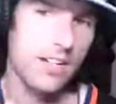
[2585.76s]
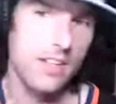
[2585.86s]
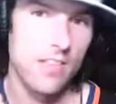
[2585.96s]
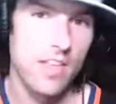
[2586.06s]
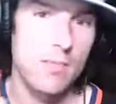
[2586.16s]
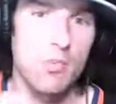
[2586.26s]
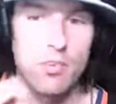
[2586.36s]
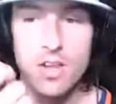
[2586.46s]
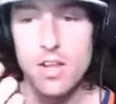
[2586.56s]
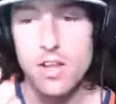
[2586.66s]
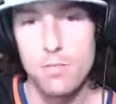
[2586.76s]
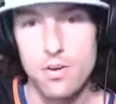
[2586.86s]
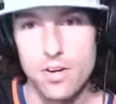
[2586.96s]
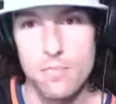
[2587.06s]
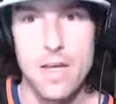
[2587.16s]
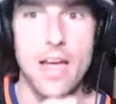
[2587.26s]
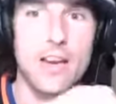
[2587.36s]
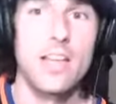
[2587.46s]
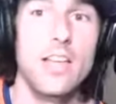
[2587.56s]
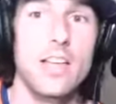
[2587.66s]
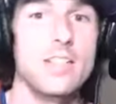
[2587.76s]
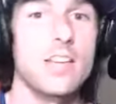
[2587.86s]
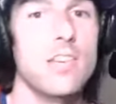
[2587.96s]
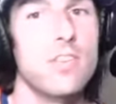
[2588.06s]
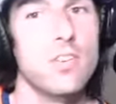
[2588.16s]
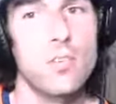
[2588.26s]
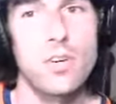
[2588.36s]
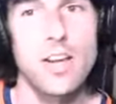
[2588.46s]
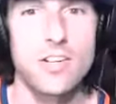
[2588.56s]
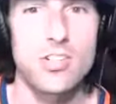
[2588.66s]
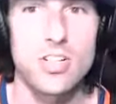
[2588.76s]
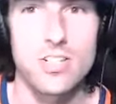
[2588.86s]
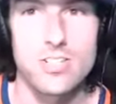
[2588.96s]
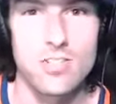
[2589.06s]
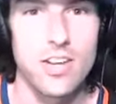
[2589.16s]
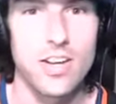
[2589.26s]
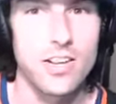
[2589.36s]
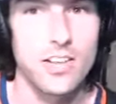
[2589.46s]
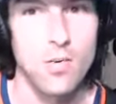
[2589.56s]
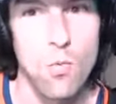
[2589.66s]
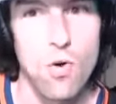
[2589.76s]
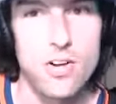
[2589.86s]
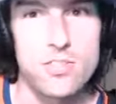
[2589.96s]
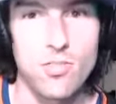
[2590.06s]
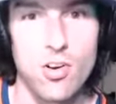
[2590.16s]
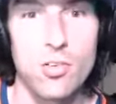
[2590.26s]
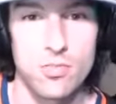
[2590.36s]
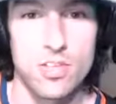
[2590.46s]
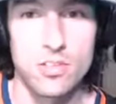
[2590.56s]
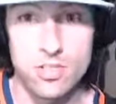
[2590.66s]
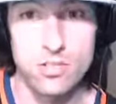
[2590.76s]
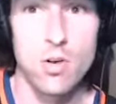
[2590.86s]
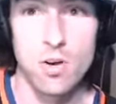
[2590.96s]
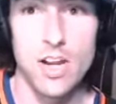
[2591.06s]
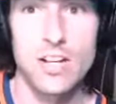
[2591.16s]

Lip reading: the label, putting it back. It's like if you don't know what kind of cheese you like what's wrong with you? Do you know what kind of